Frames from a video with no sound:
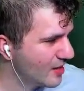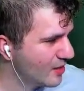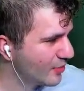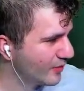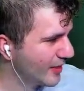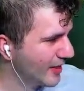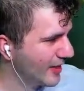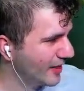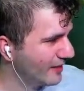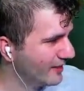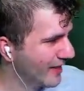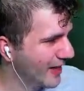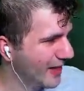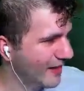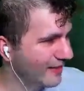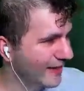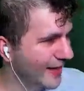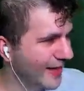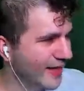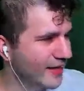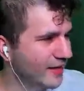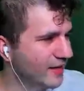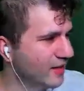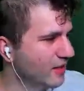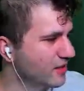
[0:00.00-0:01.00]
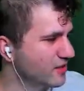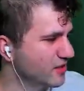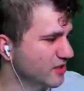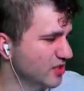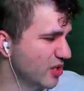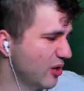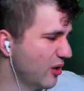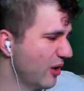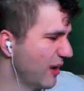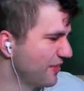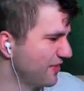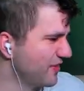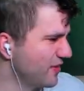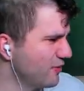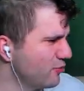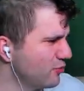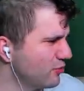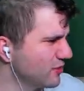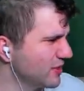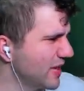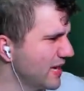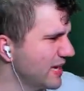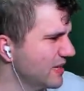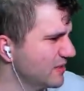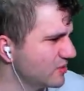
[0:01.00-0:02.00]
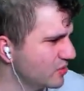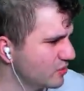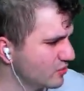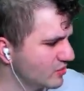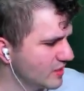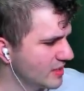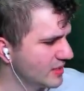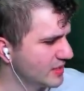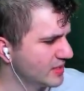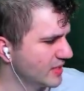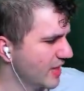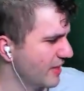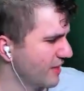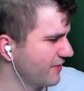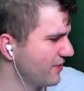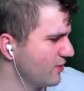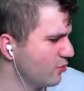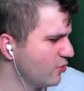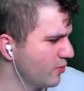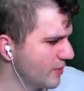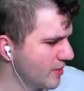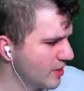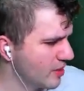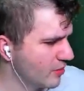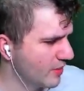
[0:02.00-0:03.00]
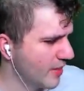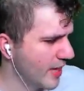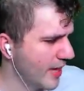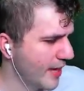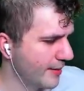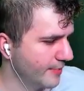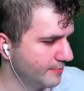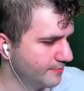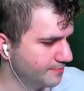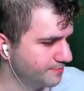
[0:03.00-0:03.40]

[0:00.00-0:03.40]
Got a lot of land here, so I think we'll kind of do this. I think we'll be okay.